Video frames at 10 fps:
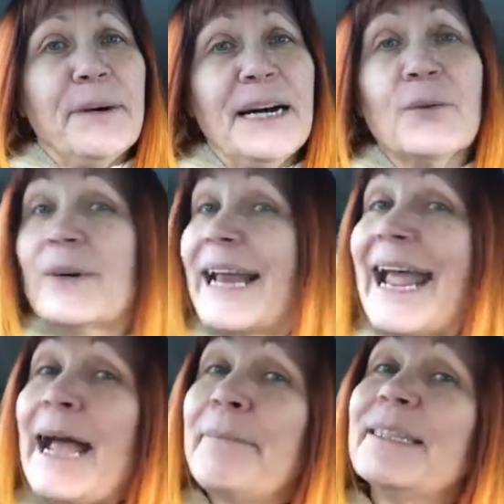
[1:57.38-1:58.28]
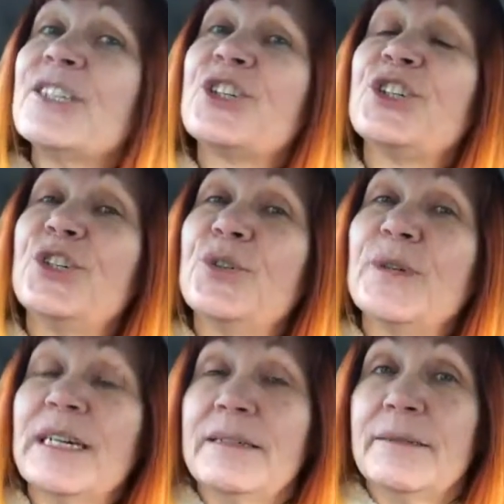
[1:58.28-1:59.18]
But what happens
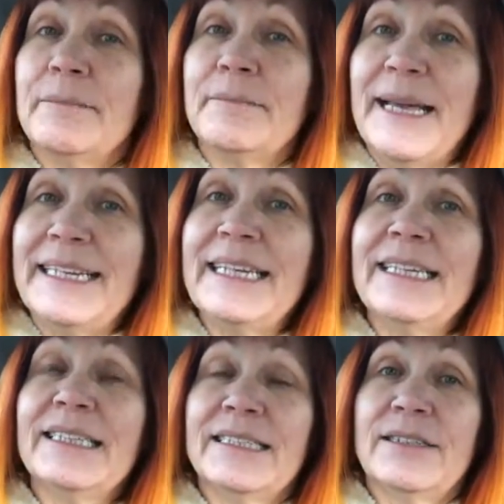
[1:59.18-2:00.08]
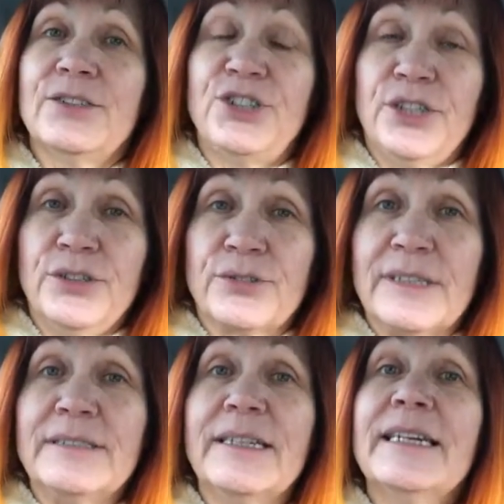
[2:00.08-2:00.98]
to many
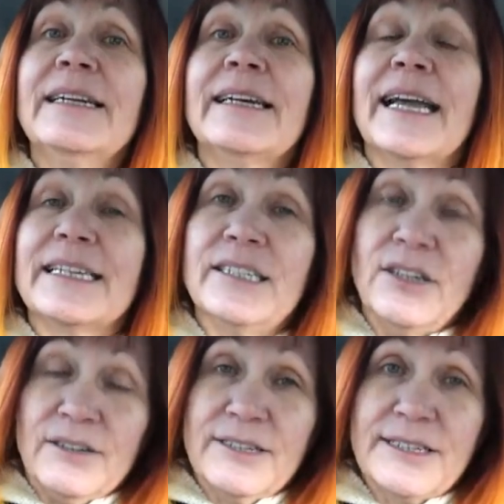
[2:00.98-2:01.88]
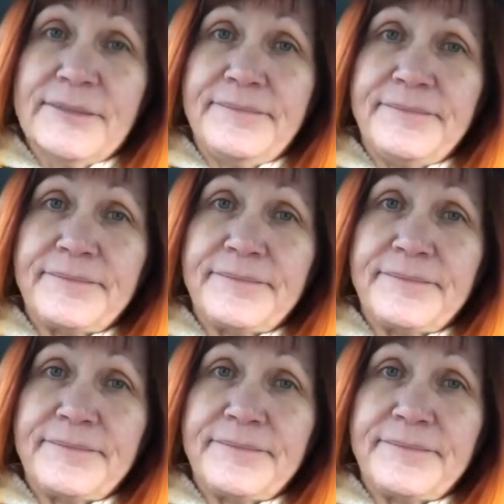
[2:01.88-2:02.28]
children and adults